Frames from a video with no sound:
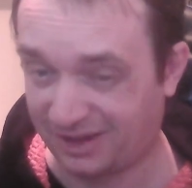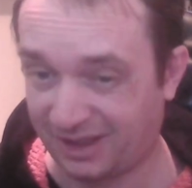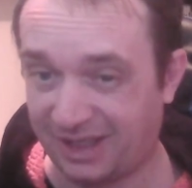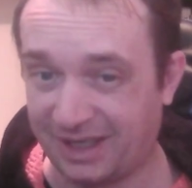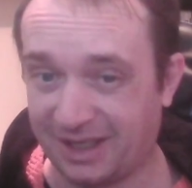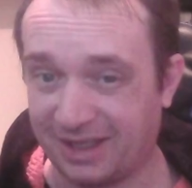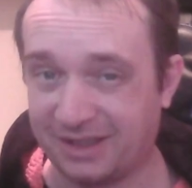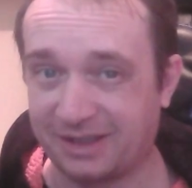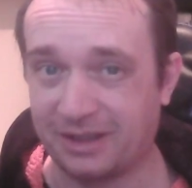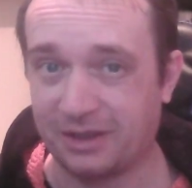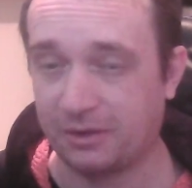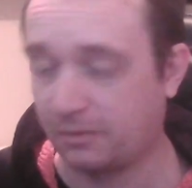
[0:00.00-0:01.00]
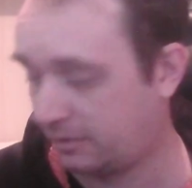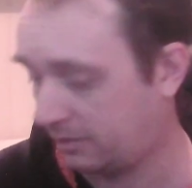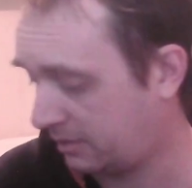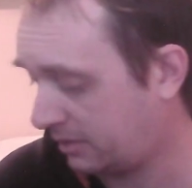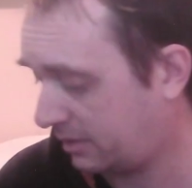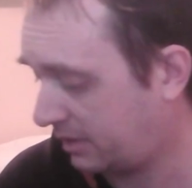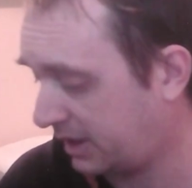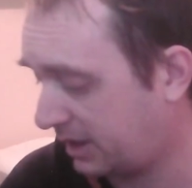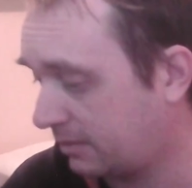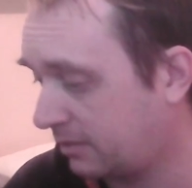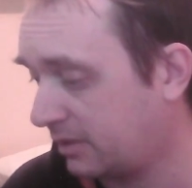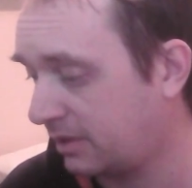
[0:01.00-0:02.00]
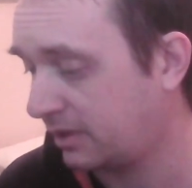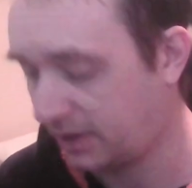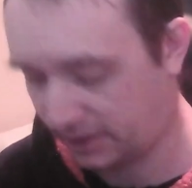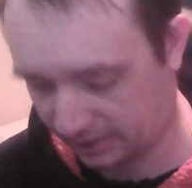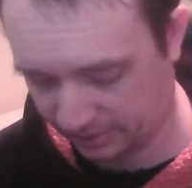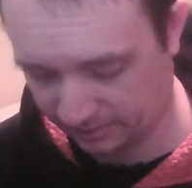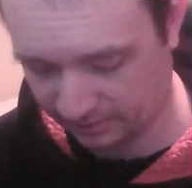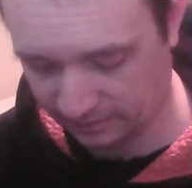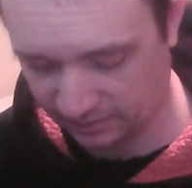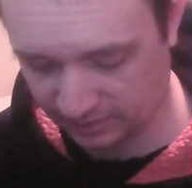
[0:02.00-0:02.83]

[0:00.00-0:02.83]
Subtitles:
years ago now. The